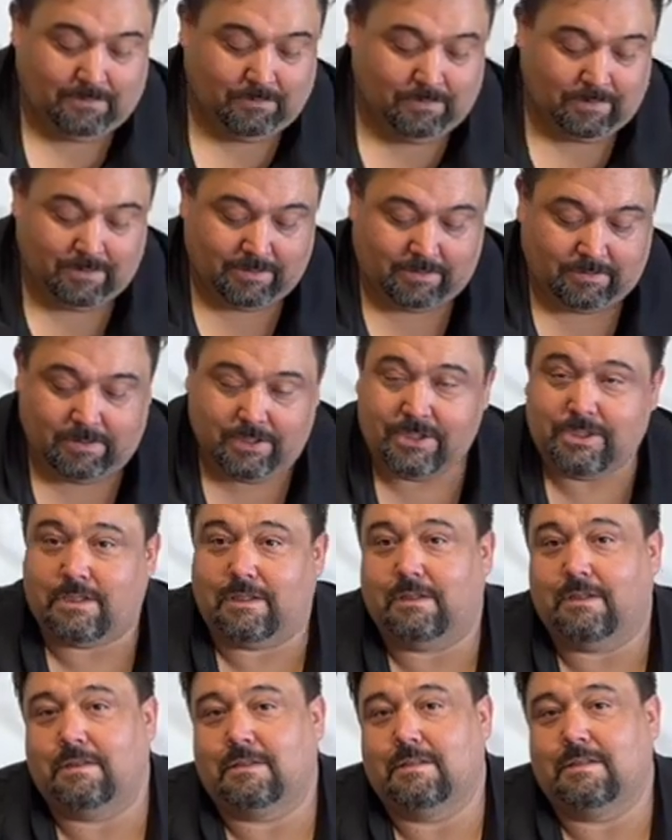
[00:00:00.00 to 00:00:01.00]
Woodland
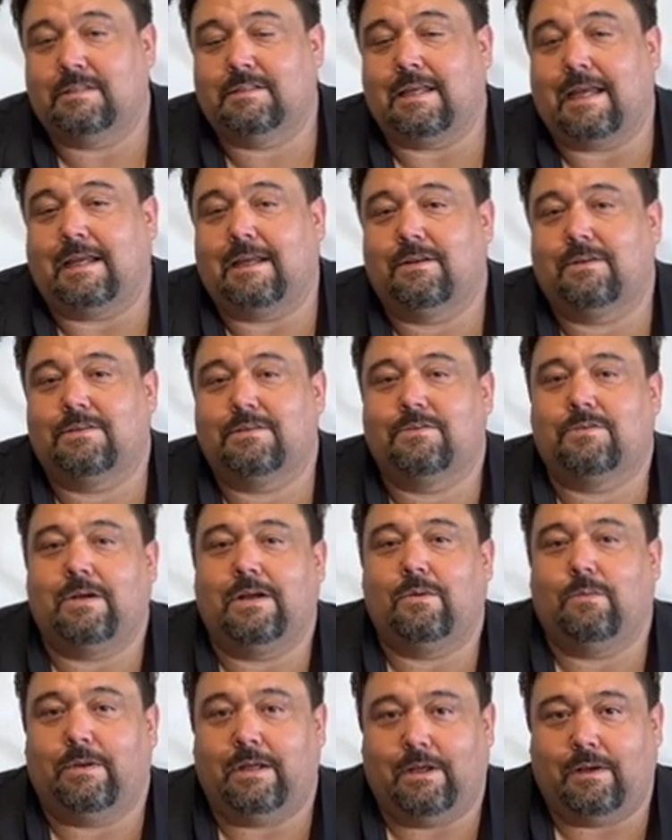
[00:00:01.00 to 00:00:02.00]
Christian, the second
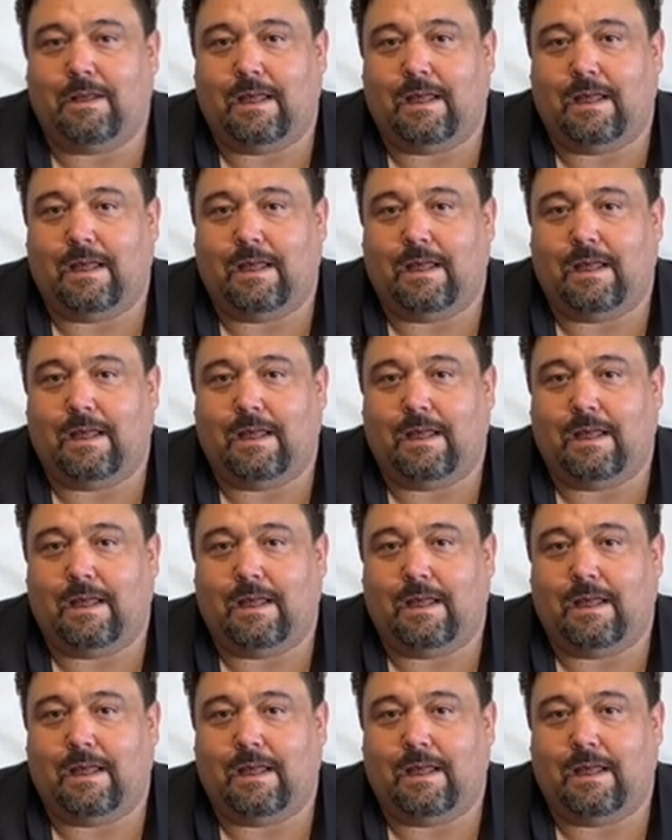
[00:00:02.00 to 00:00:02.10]
straight week,